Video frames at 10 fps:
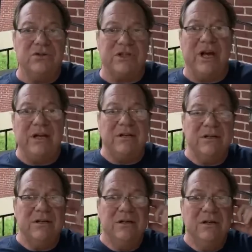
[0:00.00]
set
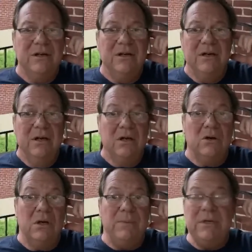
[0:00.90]

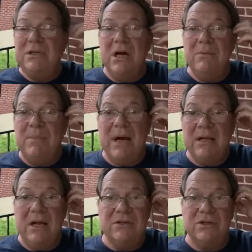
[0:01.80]
could have been done by
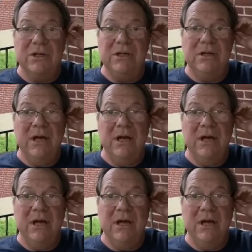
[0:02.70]
Leslie.